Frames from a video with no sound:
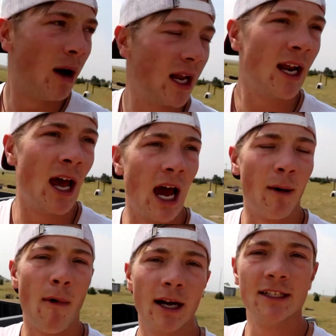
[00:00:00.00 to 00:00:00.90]
But
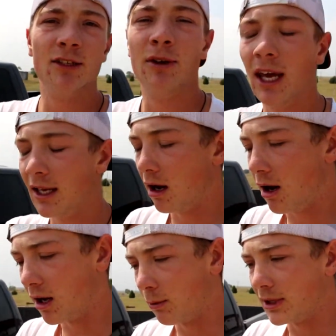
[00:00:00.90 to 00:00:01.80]
I wanted to get
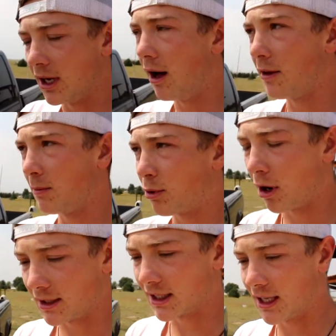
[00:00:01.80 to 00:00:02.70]
on with the other
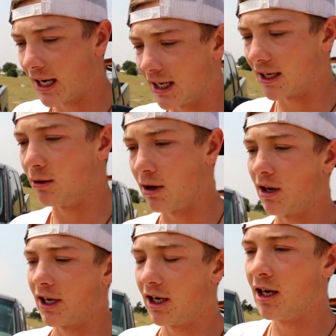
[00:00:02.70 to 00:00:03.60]
project that I got going
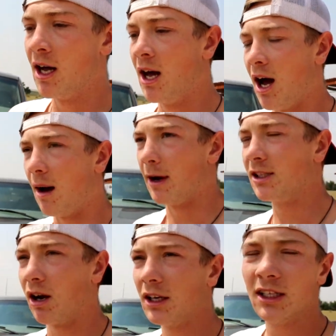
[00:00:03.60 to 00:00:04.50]
on here. I
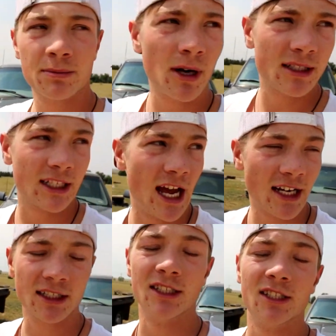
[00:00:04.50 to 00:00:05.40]
started this project
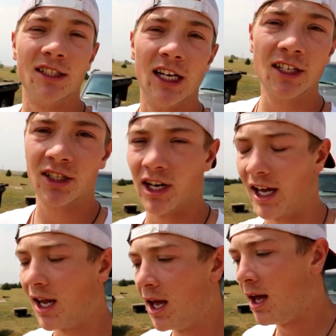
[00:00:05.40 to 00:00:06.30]
actually just
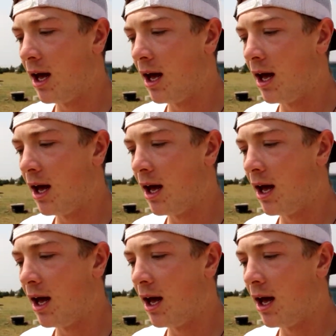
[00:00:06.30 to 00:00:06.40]
yesterday.